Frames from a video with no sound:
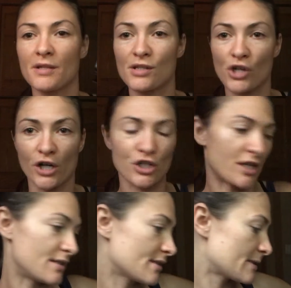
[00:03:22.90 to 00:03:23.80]

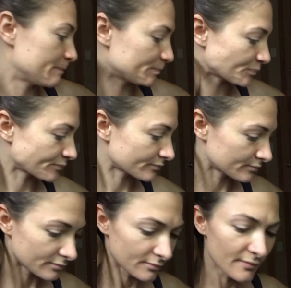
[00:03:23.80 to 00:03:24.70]
instructions.
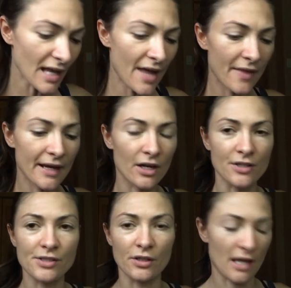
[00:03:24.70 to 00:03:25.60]
And then it
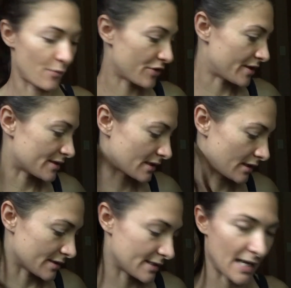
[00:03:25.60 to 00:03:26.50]
also came with this
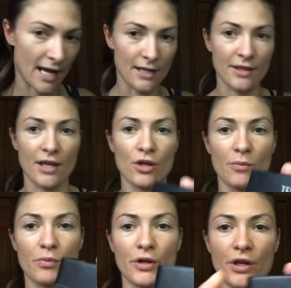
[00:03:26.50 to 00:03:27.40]
little stand that you
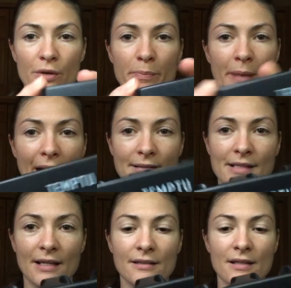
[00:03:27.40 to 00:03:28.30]
can put your
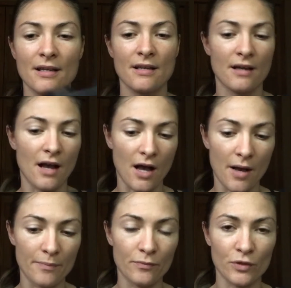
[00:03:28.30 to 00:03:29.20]
pods in,
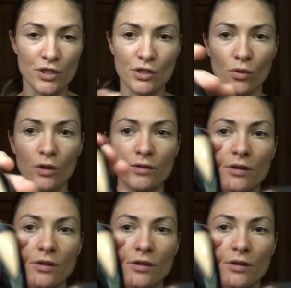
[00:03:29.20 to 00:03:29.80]
which is cool.